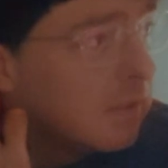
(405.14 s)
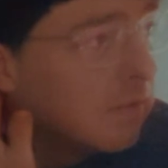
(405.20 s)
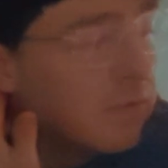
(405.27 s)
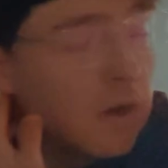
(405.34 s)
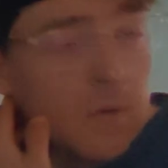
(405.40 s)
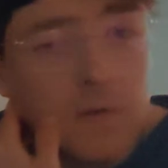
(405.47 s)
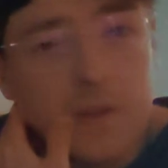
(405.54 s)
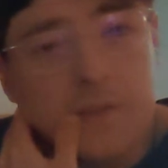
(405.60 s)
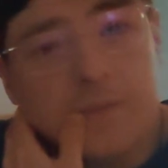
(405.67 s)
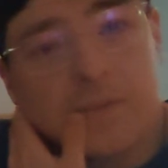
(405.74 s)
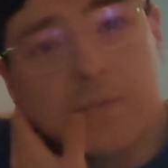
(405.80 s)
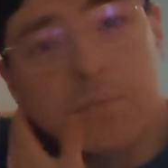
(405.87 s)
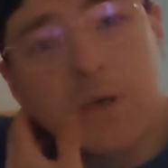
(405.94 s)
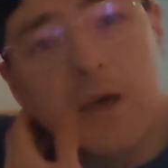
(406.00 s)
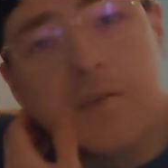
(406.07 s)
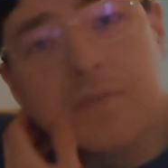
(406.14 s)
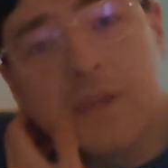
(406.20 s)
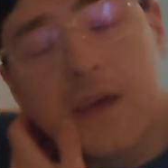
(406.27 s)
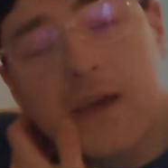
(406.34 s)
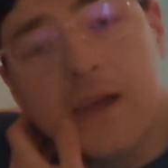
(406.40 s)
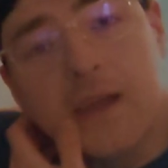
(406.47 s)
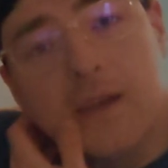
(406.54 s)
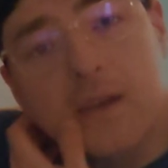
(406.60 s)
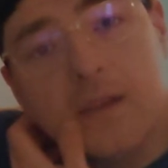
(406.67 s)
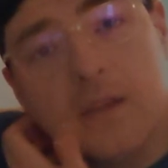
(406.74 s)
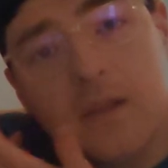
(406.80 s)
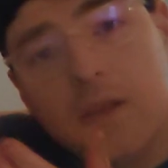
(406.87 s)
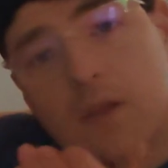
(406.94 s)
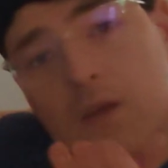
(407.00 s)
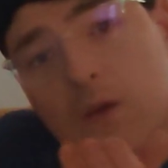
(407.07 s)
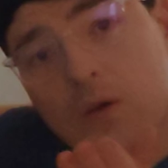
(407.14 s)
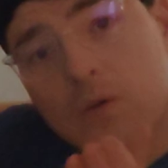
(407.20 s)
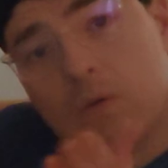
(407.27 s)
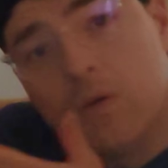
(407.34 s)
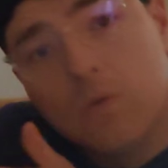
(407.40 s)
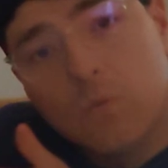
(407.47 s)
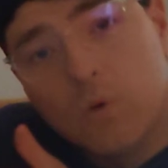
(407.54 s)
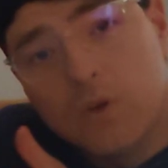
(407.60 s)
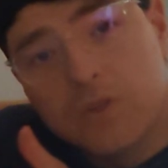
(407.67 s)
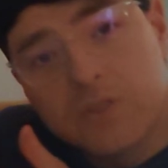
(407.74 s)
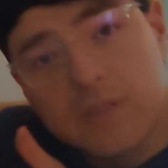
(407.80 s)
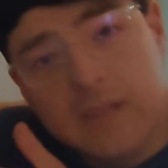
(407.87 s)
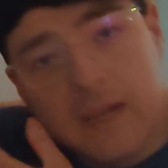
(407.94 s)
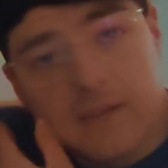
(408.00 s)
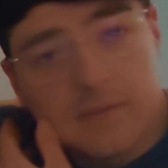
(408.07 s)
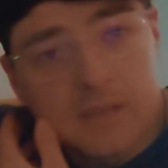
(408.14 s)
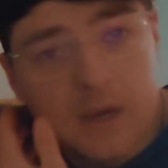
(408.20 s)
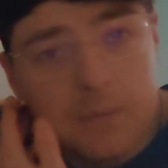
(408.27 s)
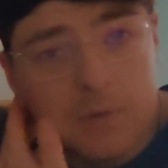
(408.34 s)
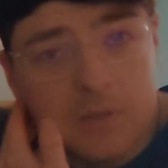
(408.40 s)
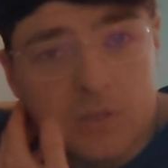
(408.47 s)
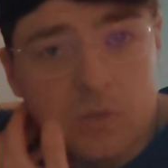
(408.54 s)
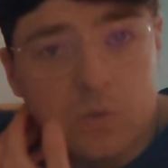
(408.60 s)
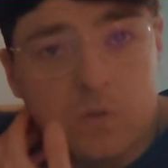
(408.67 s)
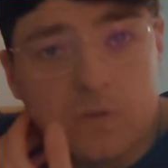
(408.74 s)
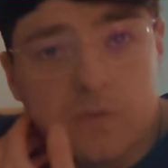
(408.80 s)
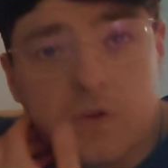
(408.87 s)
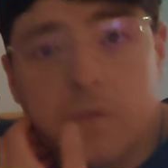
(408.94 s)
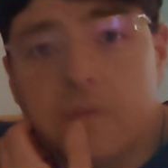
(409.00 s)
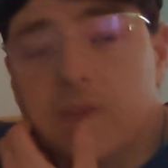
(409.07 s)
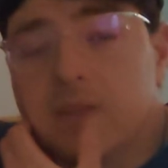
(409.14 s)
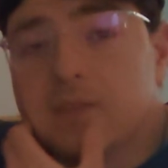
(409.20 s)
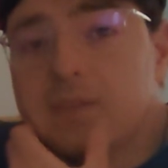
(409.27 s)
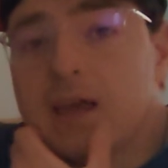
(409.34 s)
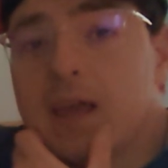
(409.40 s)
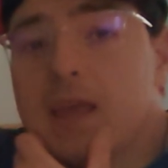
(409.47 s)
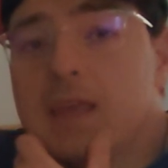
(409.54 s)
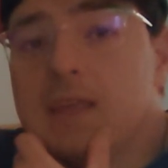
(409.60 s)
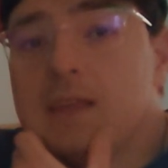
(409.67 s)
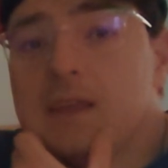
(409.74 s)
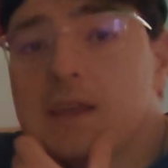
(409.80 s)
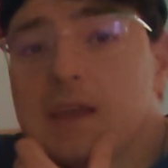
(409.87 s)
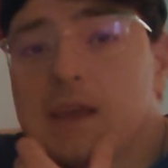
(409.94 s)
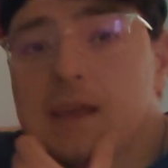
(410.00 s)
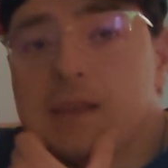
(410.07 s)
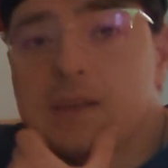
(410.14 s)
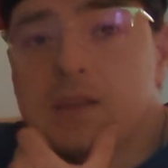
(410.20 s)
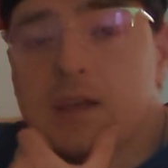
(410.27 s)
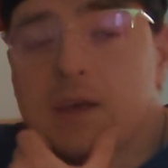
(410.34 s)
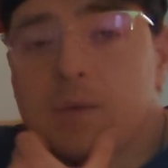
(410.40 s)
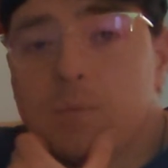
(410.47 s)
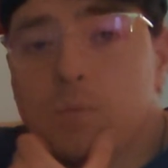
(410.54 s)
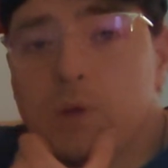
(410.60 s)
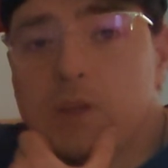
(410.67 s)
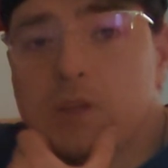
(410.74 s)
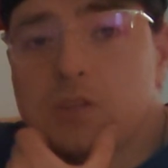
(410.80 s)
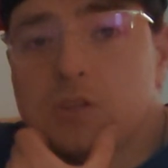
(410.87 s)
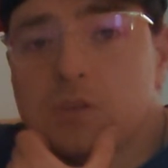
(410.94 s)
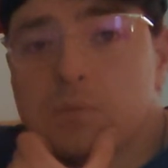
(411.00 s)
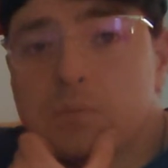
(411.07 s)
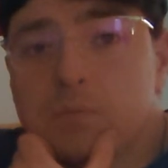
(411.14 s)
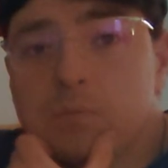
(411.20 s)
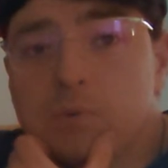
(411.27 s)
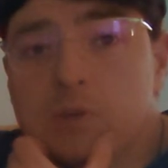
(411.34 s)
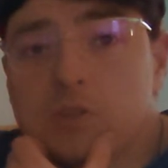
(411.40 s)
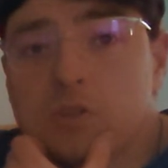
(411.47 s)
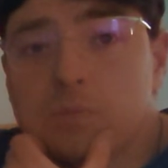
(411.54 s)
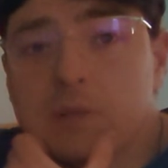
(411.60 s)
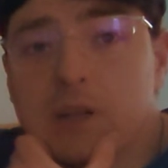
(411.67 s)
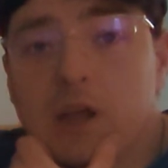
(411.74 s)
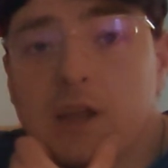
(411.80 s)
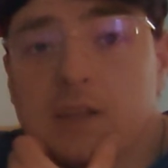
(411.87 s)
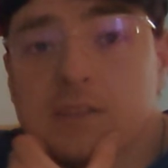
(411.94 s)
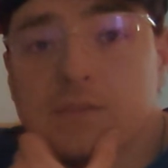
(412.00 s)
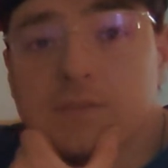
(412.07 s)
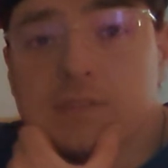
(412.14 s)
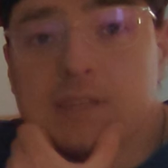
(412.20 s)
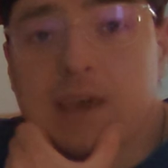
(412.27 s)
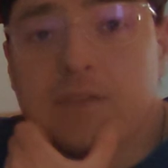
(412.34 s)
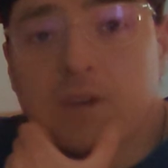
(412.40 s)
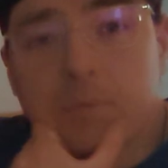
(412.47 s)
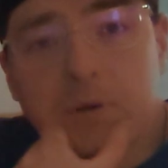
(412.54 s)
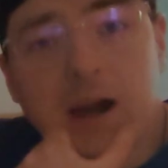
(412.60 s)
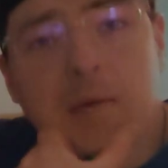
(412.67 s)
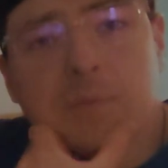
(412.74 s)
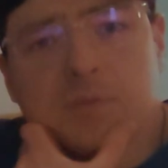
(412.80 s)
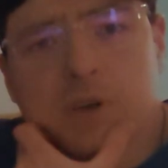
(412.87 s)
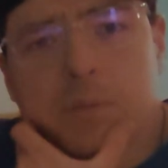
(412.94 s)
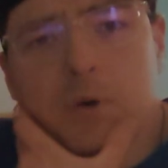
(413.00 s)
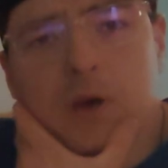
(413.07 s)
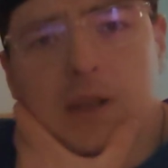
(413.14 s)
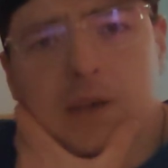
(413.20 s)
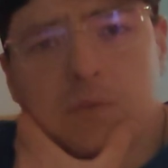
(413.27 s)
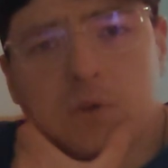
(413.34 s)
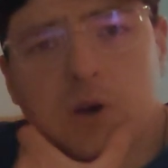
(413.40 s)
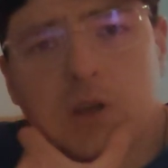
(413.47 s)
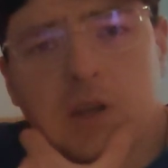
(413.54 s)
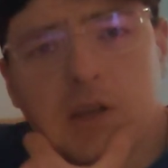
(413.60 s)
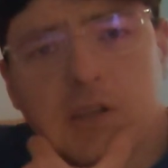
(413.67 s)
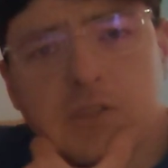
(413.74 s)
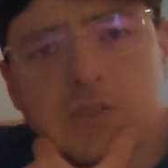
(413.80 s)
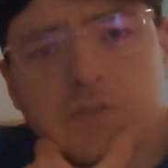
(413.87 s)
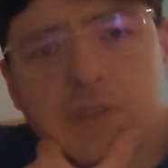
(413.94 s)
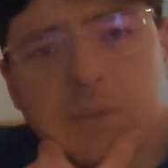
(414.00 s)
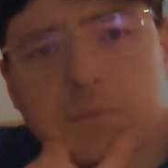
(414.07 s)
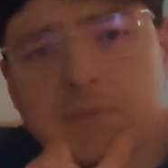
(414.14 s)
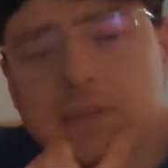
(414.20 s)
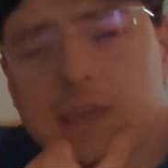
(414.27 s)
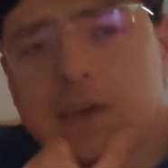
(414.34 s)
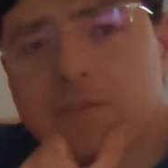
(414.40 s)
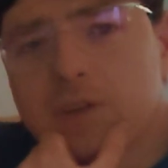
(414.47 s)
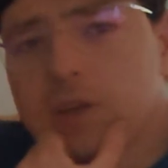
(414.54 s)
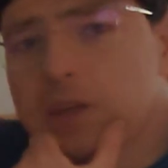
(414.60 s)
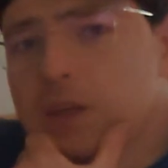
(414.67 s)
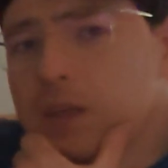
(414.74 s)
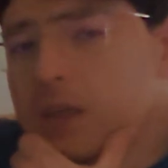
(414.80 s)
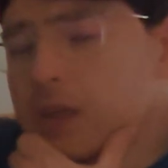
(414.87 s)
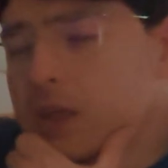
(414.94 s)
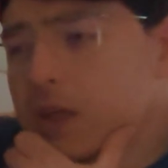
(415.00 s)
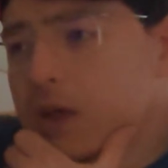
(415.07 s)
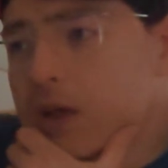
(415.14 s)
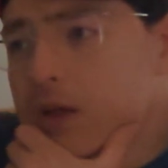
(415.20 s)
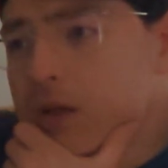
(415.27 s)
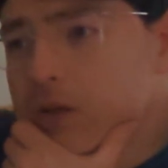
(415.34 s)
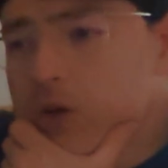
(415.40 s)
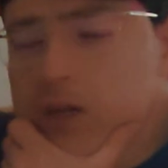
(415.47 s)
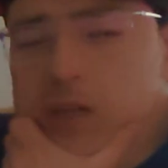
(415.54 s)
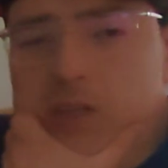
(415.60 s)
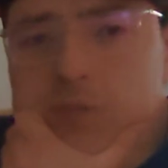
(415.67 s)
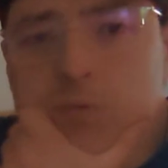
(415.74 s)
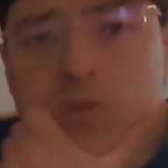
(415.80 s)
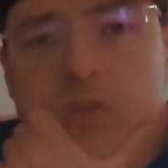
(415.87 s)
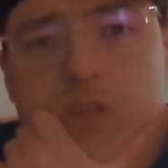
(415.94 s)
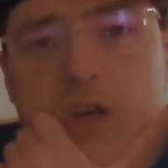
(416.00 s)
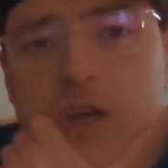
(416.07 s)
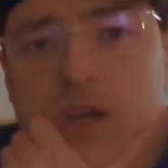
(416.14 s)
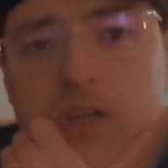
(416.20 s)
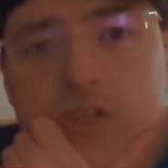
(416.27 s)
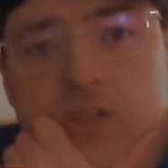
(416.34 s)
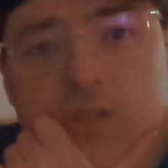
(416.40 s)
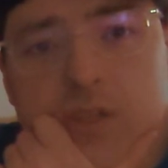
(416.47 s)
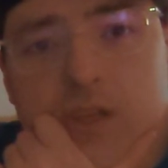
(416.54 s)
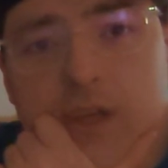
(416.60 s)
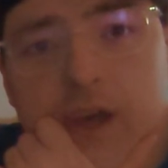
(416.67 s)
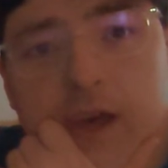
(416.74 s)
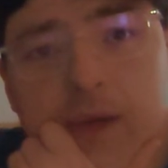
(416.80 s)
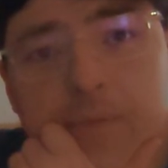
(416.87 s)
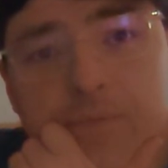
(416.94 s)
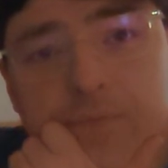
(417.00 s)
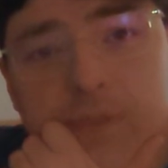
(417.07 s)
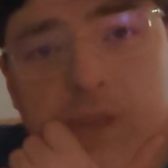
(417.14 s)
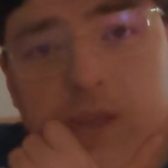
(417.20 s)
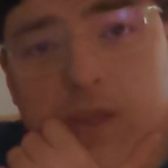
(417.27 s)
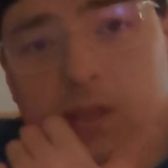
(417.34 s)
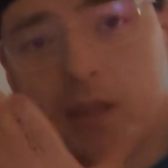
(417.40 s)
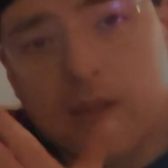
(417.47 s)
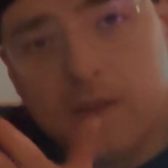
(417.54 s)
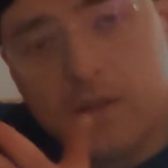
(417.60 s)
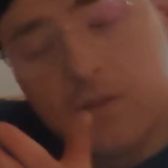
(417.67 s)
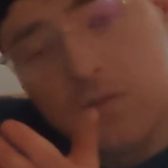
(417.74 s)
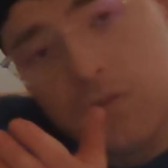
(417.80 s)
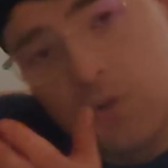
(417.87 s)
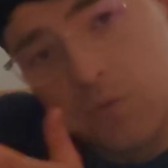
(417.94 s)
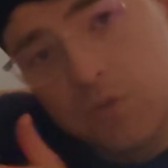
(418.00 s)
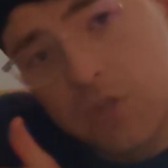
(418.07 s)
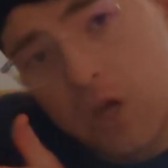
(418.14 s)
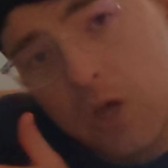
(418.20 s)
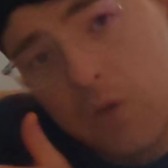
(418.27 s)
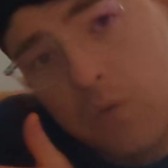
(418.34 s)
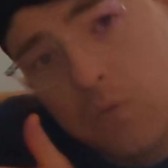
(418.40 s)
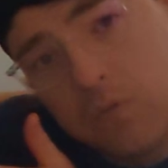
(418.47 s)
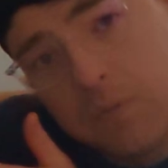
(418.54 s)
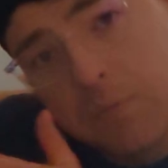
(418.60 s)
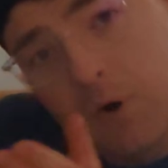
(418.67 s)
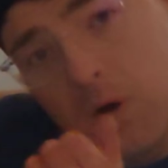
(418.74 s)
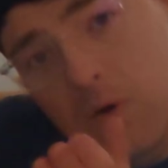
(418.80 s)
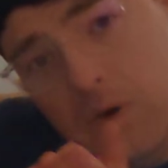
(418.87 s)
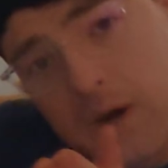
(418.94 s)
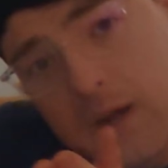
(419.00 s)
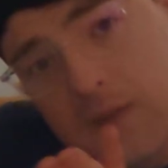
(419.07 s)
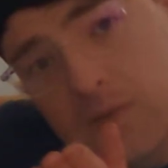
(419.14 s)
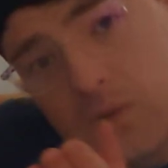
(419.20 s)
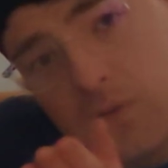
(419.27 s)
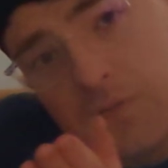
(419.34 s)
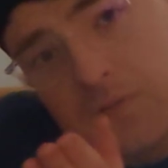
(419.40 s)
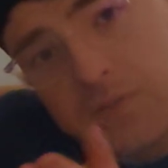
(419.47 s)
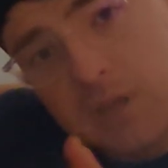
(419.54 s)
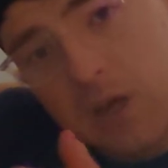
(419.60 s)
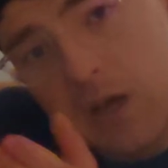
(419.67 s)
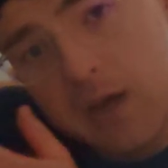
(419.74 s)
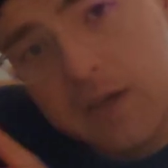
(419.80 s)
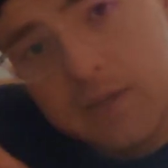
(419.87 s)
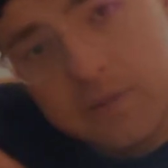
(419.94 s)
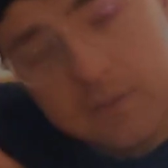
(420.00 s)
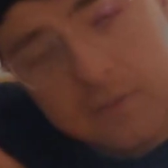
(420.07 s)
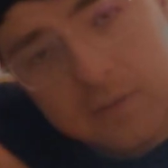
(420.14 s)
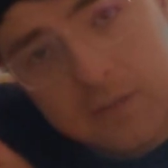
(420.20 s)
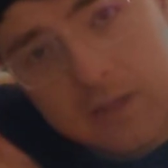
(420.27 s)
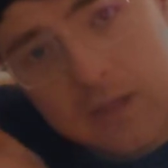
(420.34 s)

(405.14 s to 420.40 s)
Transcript: Rolands and perf cutting, watch the next couple of shorts from this date, and we should be learning something together. Perhaps I'll put a little collage of them together, collage montage, to show the progress of starting